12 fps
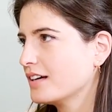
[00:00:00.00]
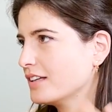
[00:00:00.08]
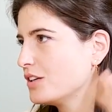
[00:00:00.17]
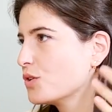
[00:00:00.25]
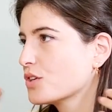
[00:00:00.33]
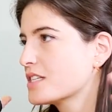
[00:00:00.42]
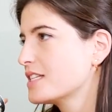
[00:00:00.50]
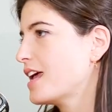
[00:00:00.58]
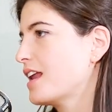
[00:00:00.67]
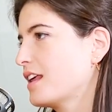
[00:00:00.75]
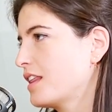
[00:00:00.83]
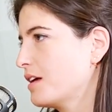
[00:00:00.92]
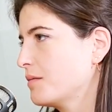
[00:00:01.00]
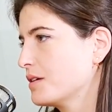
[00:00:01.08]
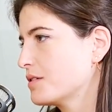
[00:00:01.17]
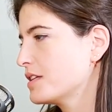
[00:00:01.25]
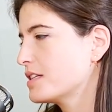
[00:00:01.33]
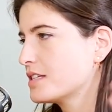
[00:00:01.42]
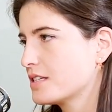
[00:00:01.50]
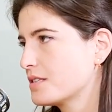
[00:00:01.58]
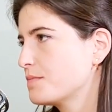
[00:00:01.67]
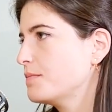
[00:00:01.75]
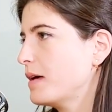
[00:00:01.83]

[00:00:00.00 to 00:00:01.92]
and you don't see anything because it's just